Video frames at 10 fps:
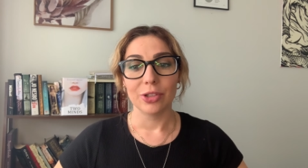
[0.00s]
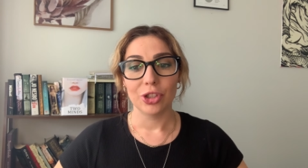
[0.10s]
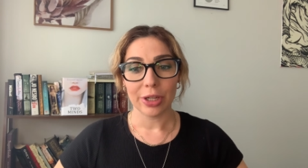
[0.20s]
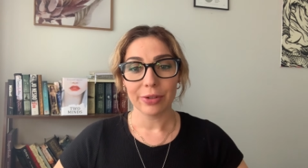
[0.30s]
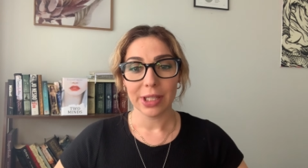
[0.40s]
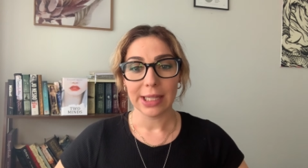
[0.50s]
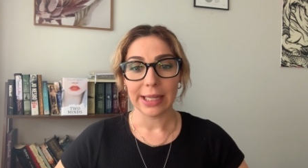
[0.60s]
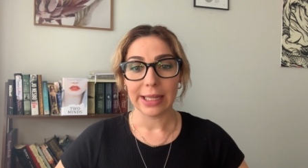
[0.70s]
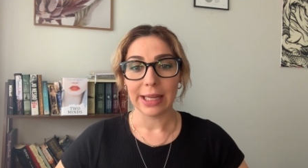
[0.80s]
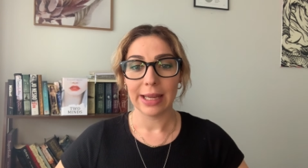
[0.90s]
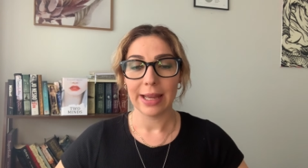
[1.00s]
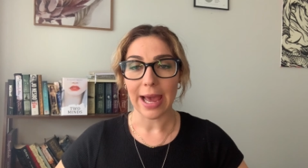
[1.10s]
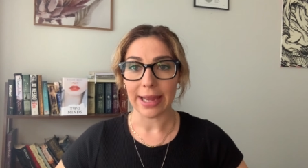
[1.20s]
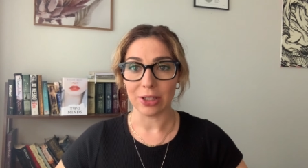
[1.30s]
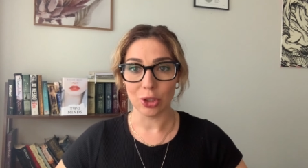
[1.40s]
generally
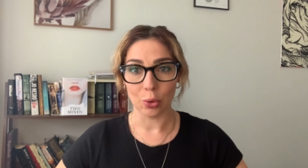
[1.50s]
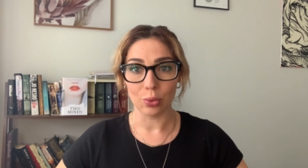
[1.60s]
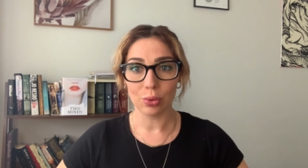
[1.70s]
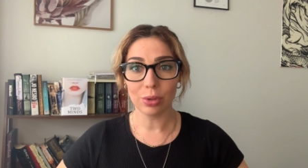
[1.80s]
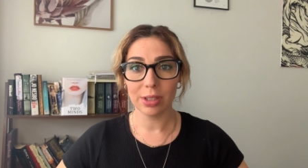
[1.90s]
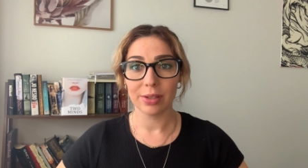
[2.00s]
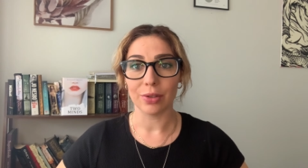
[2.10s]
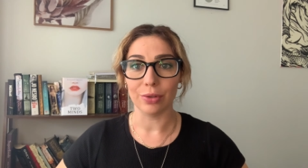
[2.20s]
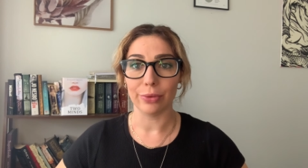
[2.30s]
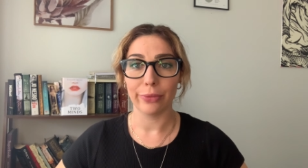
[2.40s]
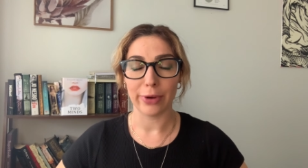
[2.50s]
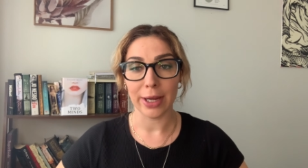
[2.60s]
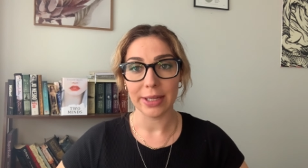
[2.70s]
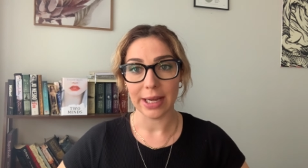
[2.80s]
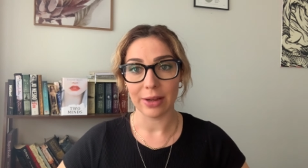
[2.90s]
a tool to
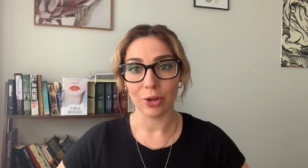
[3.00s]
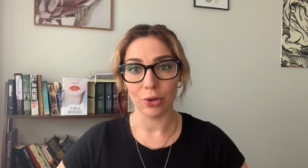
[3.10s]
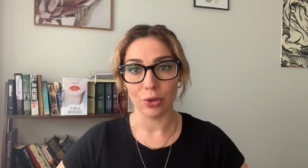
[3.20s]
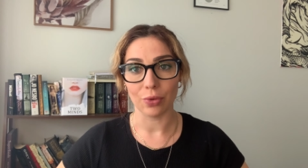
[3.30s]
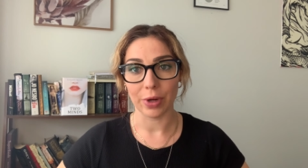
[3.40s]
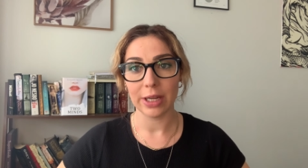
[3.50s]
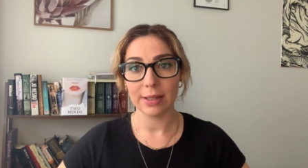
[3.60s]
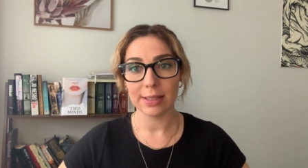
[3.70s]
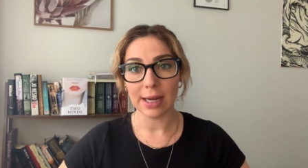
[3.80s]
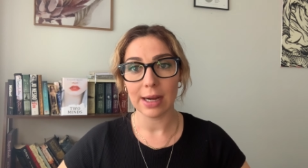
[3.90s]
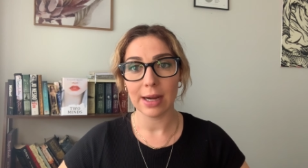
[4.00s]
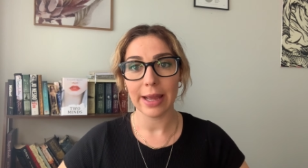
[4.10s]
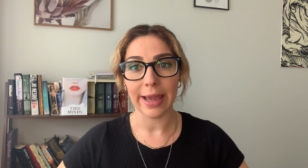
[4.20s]
find out who your readers are